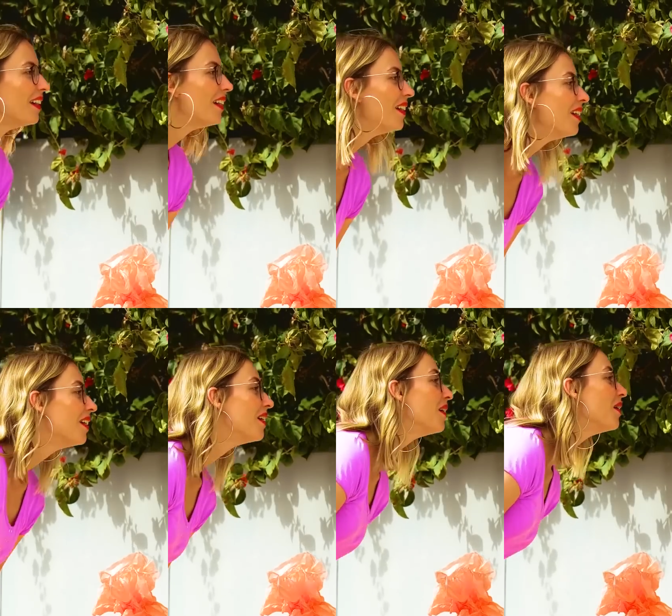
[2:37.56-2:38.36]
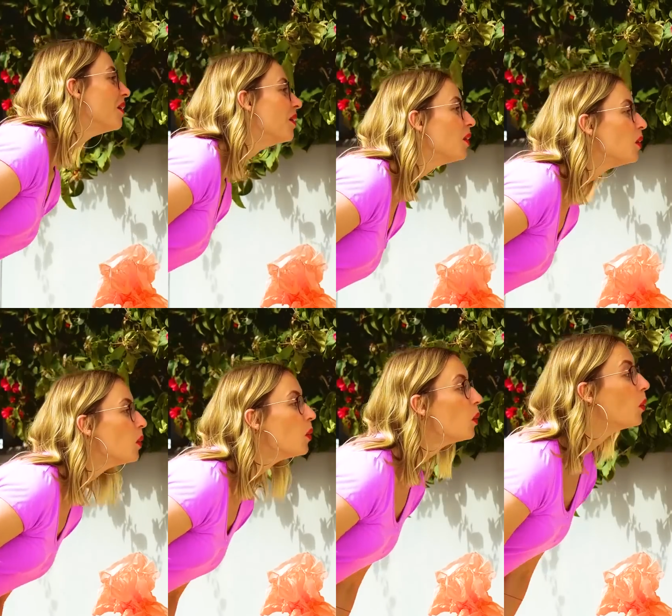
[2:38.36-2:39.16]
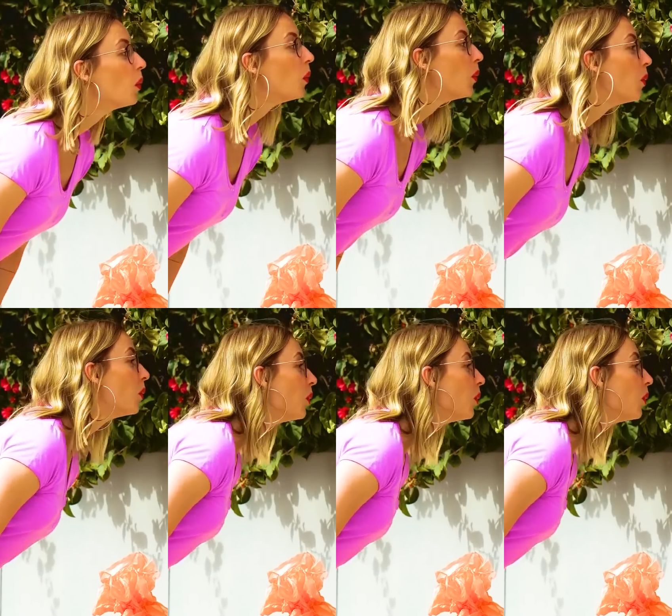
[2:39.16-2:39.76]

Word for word: friend is out of the picture, start your prank